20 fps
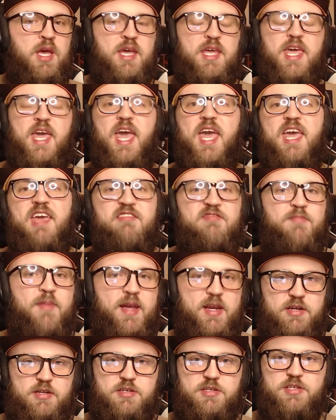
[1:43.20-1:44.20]
cave
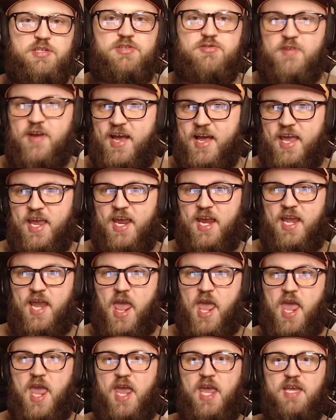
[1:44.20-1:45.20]
bears dragging
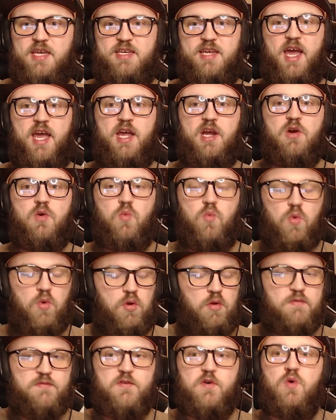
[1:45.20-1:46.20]
a dire
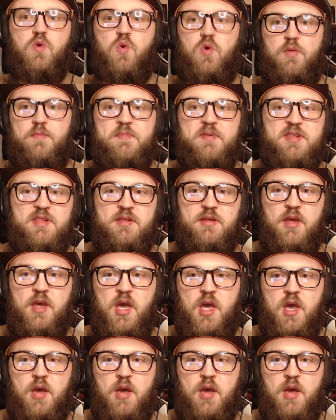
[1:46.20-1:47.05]
wolf corpse,